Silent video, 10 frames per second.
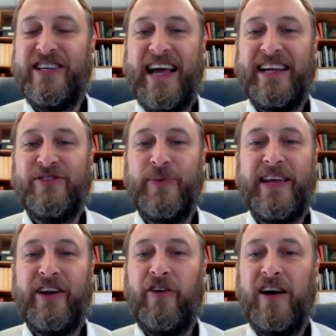genetics, we
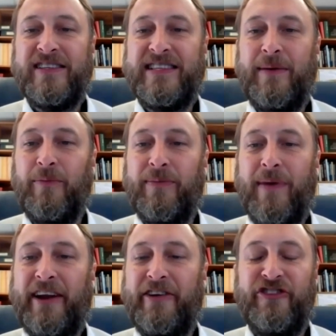can cross them with
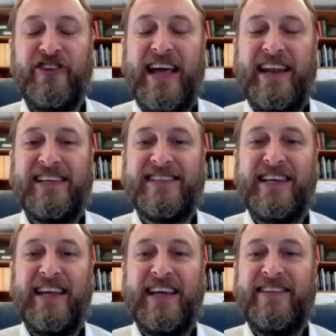modern genetics
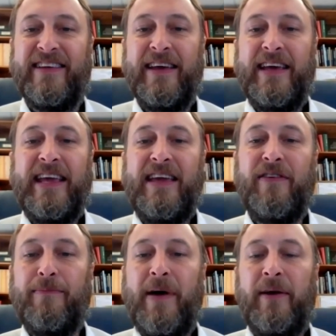and get
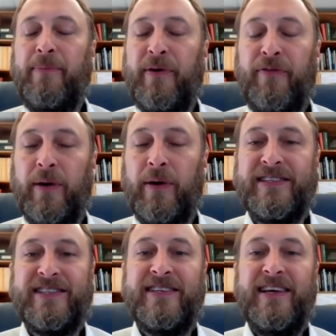even better
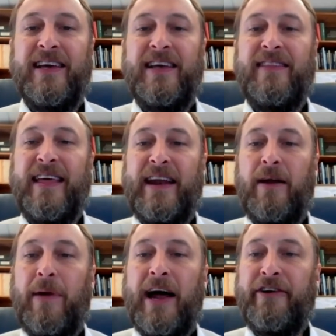performance than
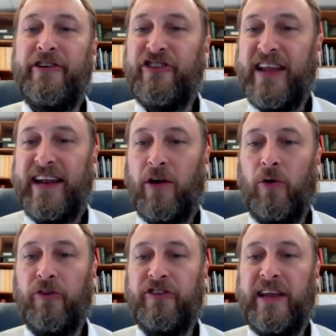a modern genetic
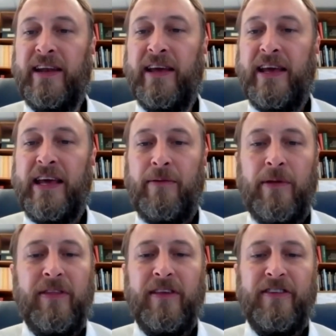Holstein.
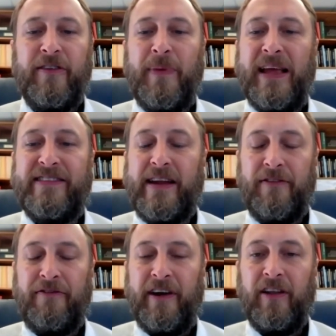This is based on
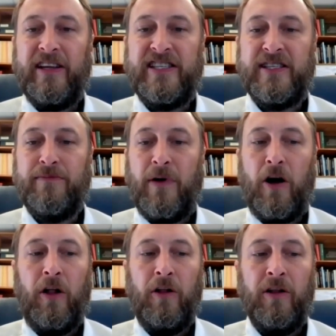a fairly
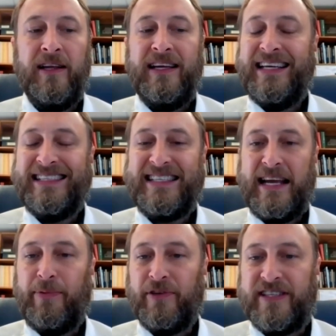small
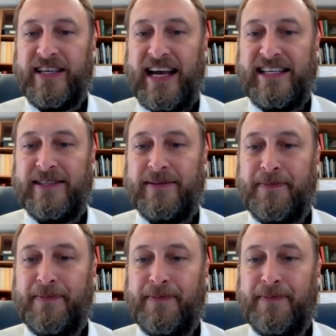sample size.